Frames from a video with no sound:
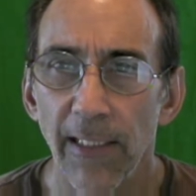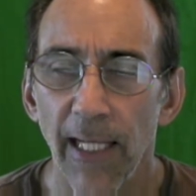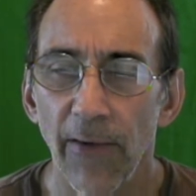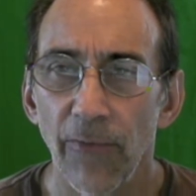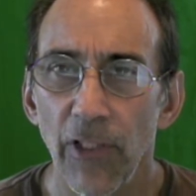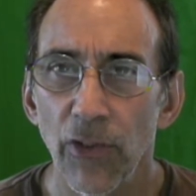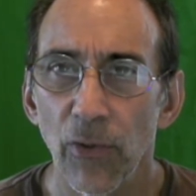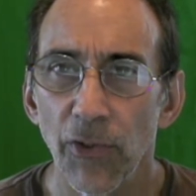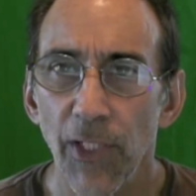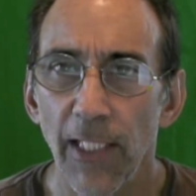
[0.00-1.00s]
and that
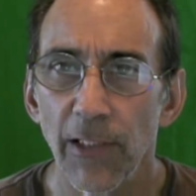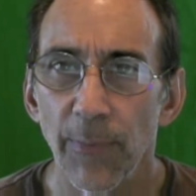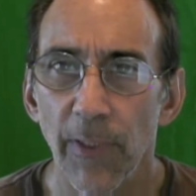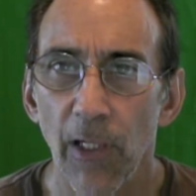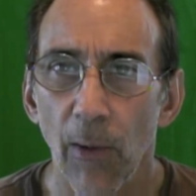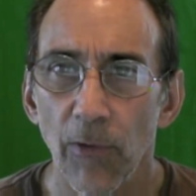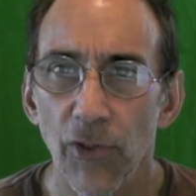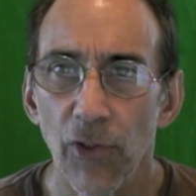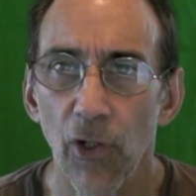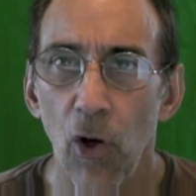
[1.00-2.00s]
visual change has become
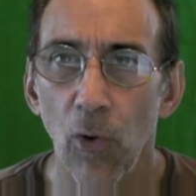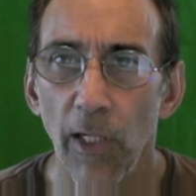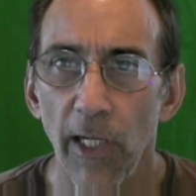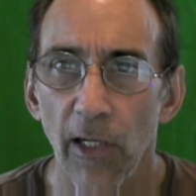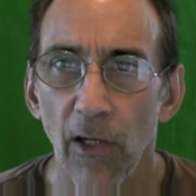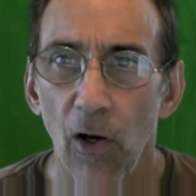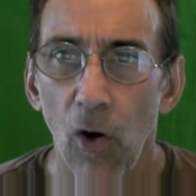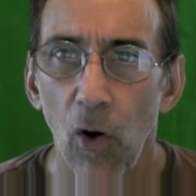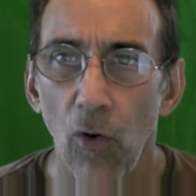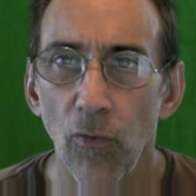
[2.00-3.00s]
slowly
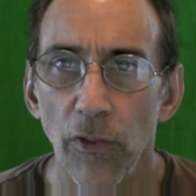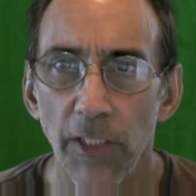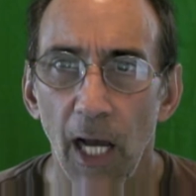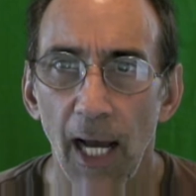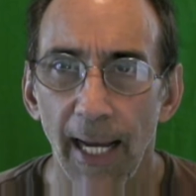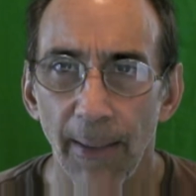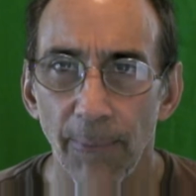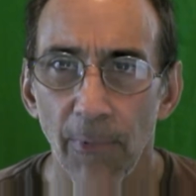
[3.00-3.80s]
over time.